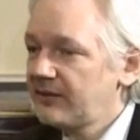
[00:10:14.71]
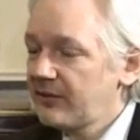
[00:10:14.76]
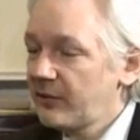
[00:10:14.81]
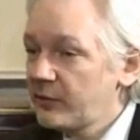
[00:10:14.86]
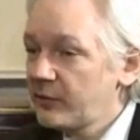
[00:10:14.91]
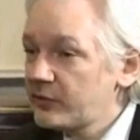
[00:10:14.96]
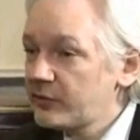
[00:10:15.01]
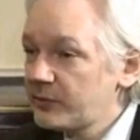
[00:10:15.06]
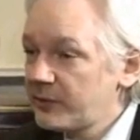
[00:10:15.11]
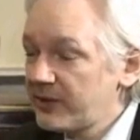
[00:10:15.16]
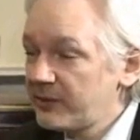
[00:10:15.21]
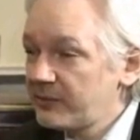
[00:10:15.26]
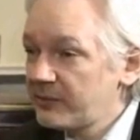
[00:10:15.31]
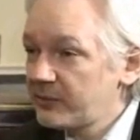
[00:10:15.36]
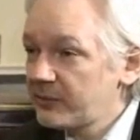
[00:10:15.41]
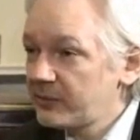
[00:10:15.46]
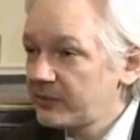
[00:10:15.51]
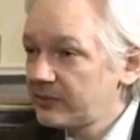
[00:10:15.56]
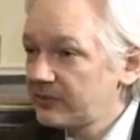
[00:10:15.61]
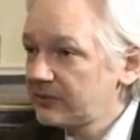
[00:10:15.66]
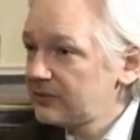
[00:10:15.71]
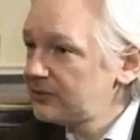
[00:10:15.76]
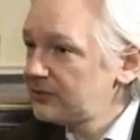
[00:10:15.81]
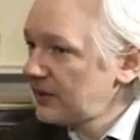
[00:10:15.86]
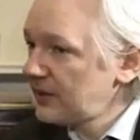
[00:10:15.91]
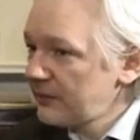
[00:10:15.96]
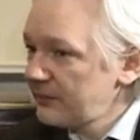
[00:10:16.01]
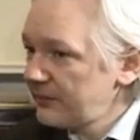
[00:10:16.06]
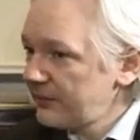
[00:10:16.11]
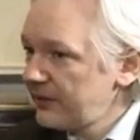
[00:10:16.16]
those people,
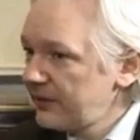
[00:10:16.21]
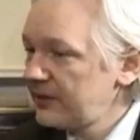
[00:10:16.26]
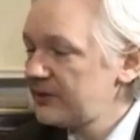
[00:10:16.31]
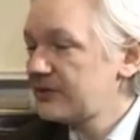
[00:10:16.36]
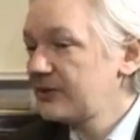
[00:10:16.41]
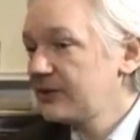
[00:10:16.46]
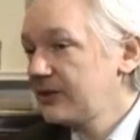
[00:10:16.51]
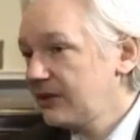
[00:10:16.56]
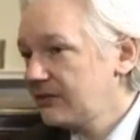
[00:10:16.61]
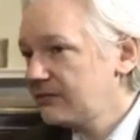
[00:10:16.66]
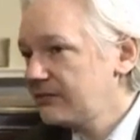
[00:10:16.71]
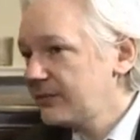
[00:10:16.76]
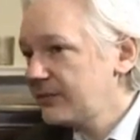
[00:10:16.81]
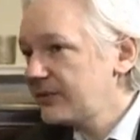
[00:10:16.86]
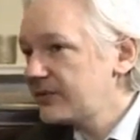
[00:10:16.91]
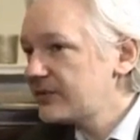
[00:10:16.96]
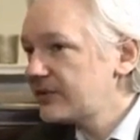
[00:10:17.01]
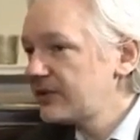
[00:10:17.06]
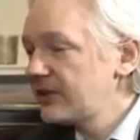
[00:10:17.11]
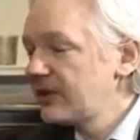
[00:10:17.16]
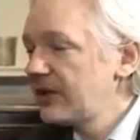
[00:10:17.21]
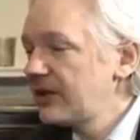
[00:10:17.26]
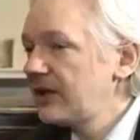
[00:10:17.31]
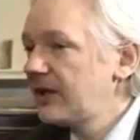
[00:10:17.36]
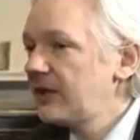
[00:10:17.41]
companies, governments,